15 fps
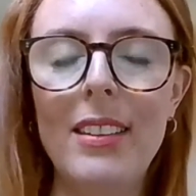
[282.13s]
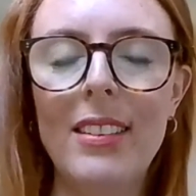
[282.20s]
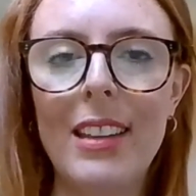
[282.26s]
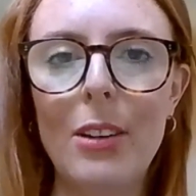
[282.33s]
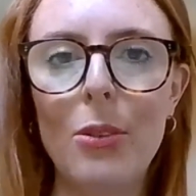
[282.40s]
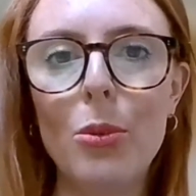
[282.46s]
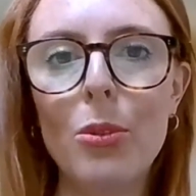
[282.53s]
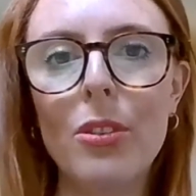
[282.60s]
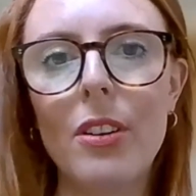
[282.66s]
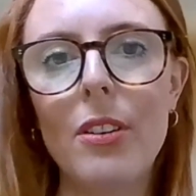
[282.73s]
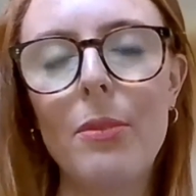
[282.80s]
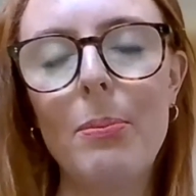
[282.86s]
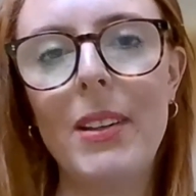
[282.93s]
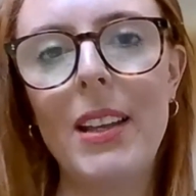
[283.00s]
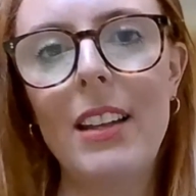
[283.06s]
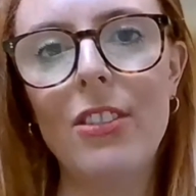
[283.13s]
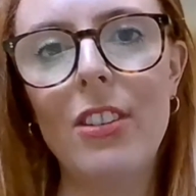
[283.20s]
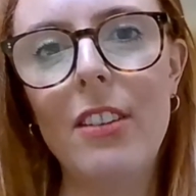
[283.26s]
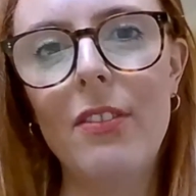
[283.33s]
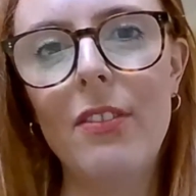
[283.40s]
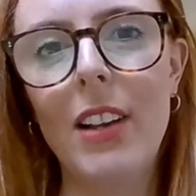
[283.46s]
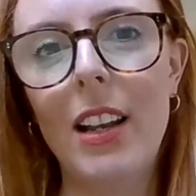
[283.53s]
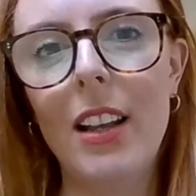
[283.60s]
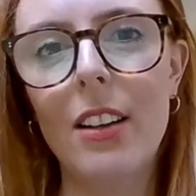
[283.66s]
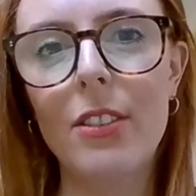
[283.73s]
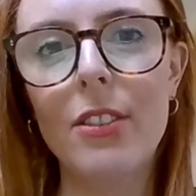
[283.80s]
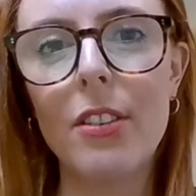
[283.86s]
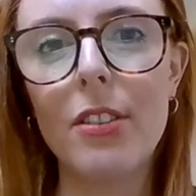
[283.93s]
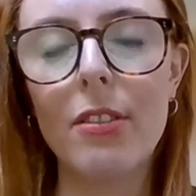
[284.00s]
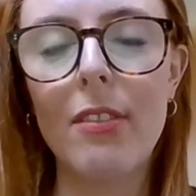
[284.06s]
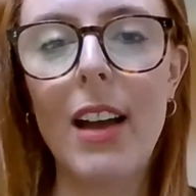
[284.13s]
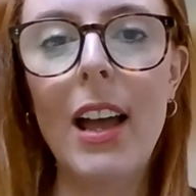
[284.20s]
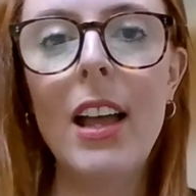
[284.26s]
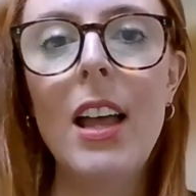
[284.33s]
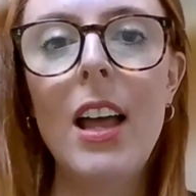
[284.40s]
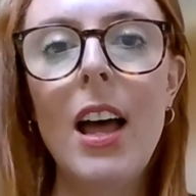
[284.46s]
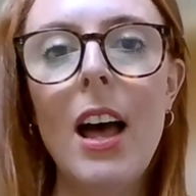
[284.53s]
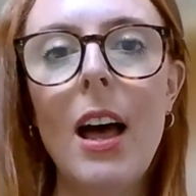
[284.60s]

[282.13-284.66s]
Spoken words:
is then also potentially feeling under threat,